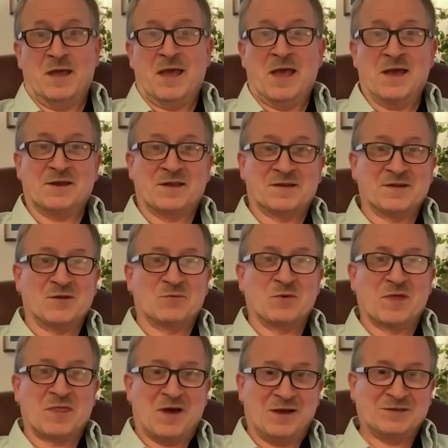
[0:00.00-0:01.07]
and a son
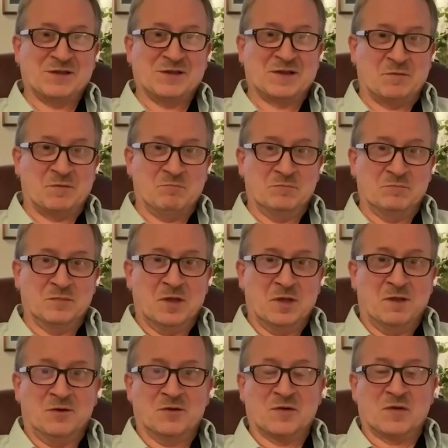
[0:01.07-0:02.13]
with autism
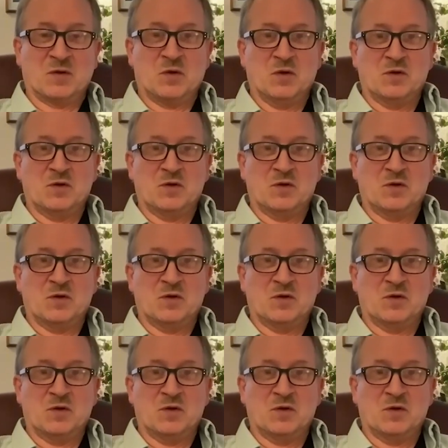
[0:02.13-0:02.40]
who's